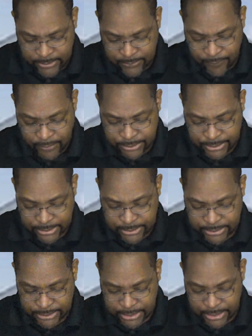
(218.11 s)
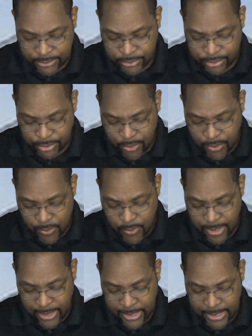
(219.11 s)
the first section says,
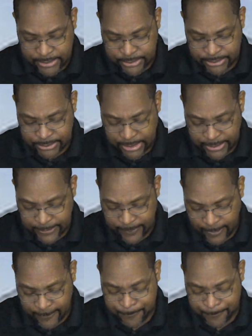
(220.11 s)
So as stated,